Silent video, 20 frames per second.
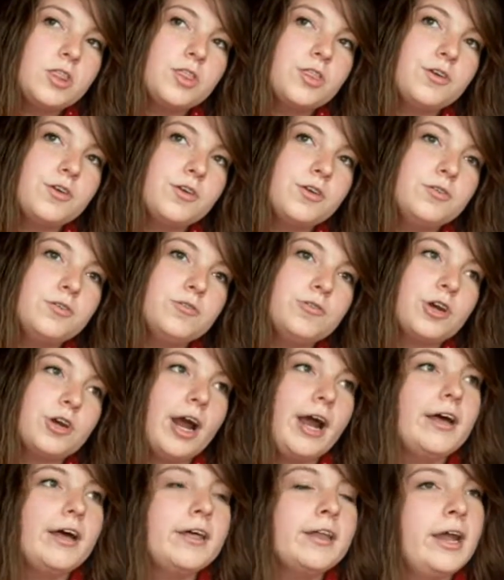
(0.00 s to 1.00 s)
Through
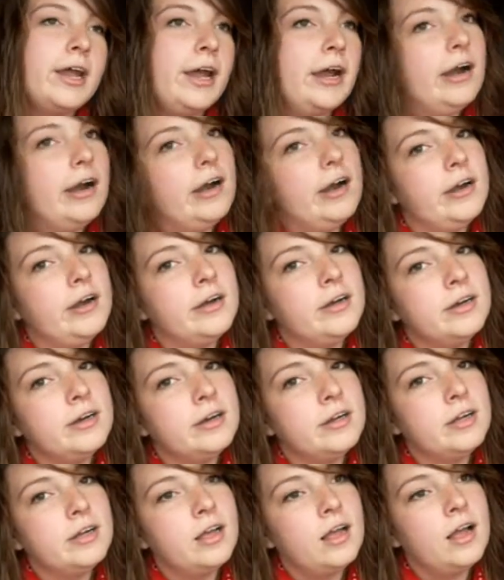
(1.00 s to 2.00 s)
trial and error,
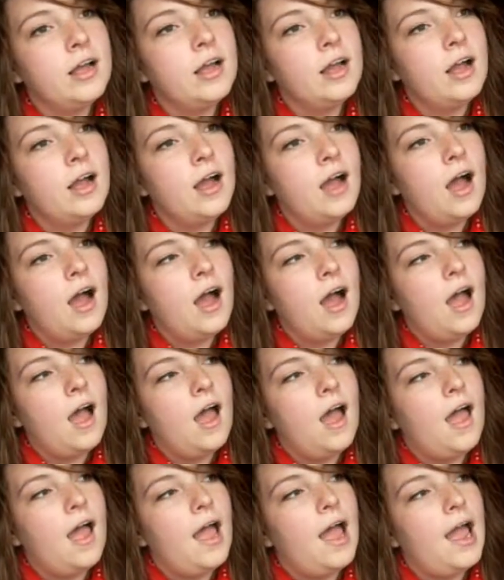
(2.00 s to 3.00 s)

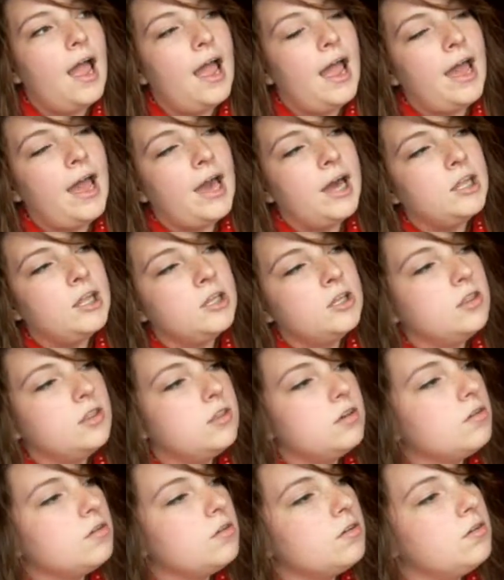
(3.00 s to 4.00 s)
and
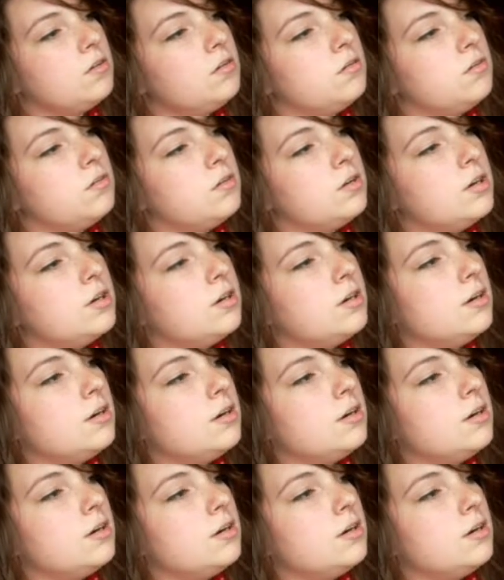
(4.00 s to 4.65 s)
through